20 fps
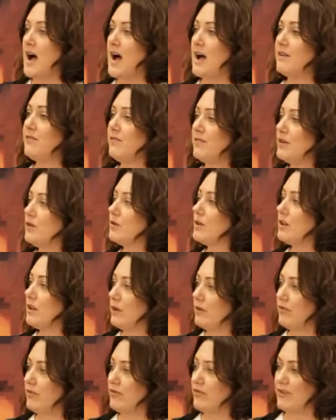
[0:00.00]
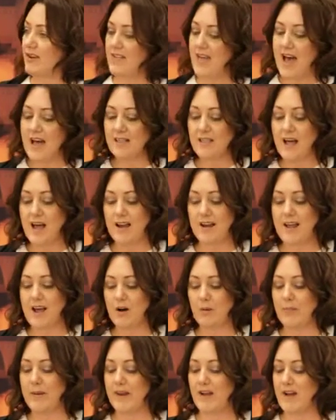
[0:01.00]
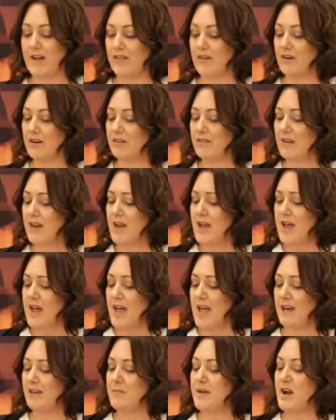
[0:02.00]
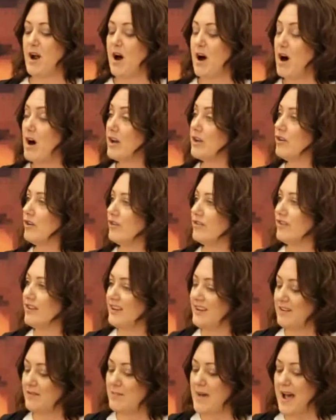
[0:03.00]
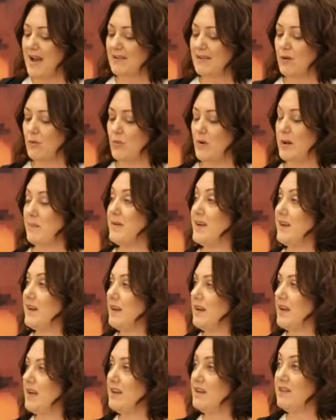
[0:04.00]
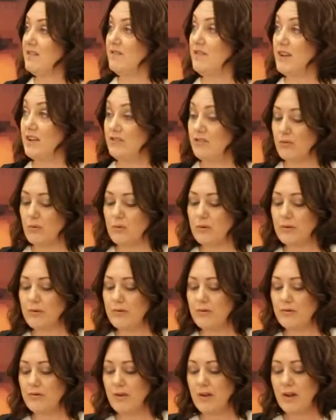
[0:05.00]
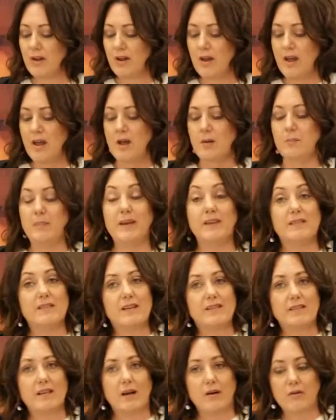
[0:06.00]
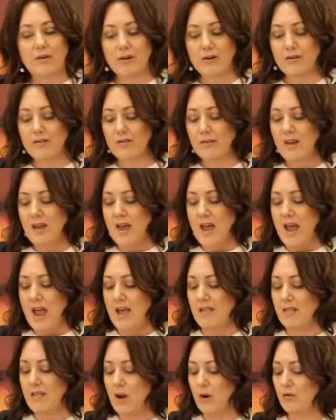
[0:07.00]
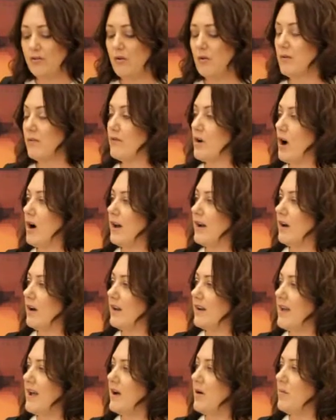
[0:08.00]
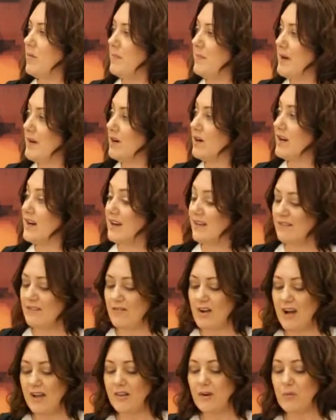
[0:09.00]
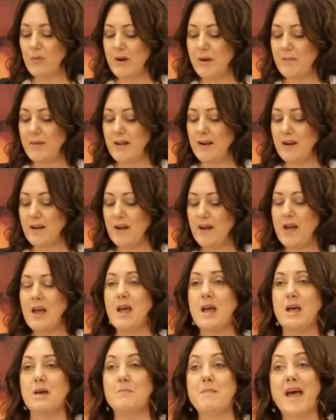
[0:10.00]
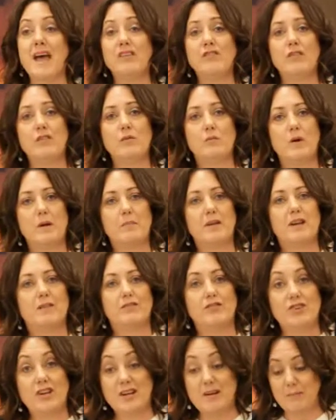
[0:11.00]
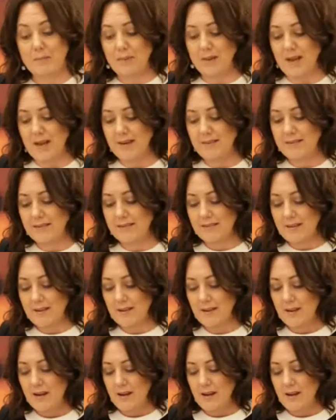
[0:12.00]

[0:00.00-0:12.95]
I feel closest to that light helping others and have been honored to give back to women, individuals, business owners, and those who have gone on to help myriads of other women. Imagine the women of Cheatham Place,